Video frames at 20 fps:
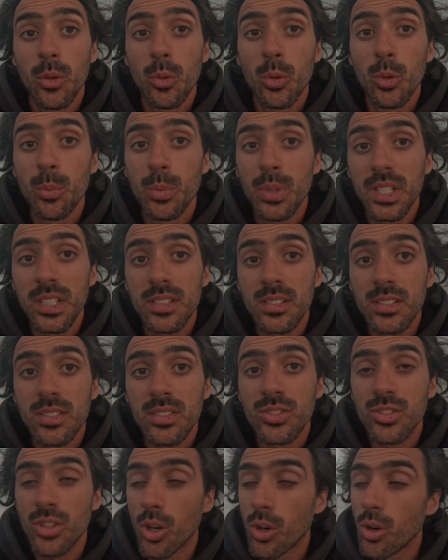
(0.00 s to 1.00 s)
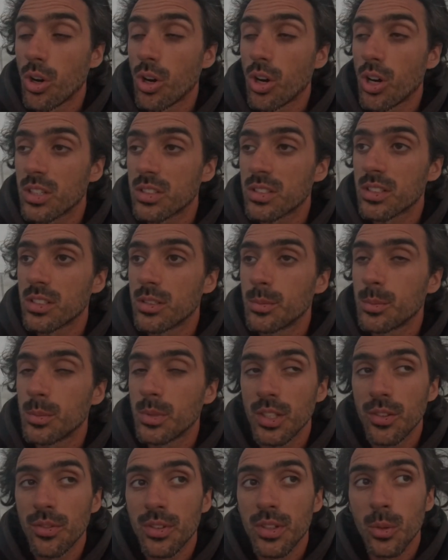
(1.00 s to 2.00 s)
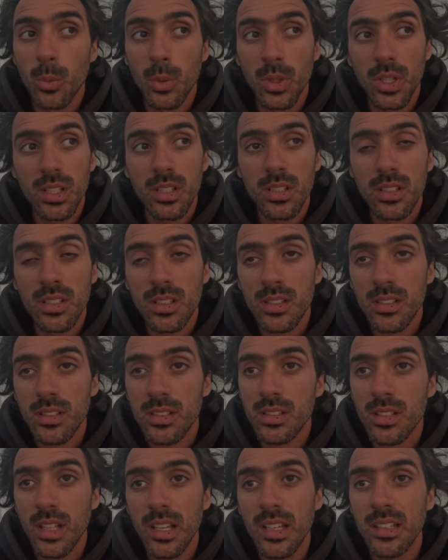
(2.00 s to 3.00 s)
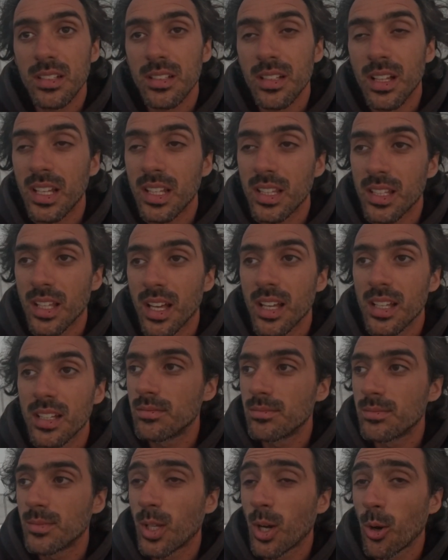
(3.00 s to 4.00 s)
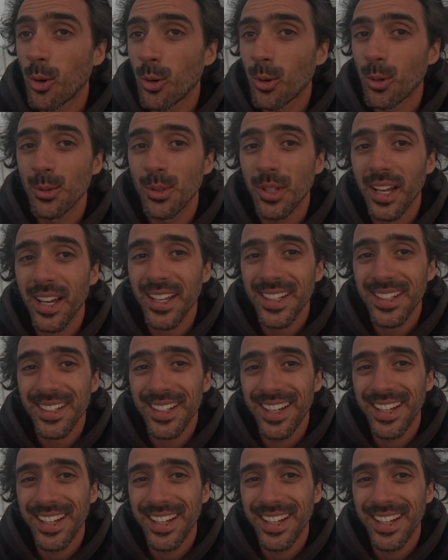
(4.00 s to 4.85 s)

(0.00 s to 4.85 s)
would be so awesome if the wind stays like that the whole night.